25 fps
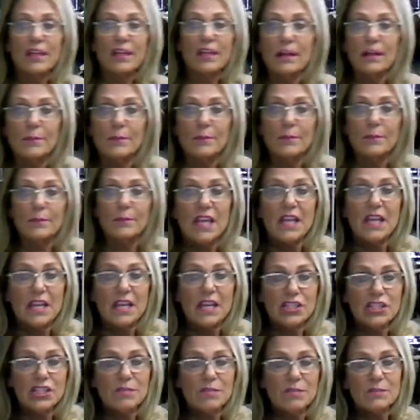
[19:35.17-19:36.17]
and
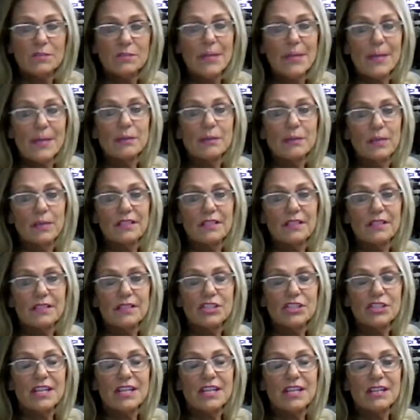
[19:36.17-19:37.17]
she was bedridden and she
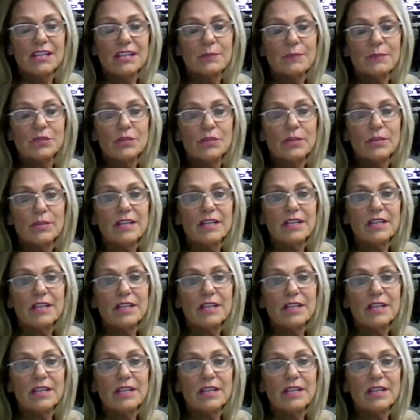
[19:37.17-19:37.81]
ended up doing it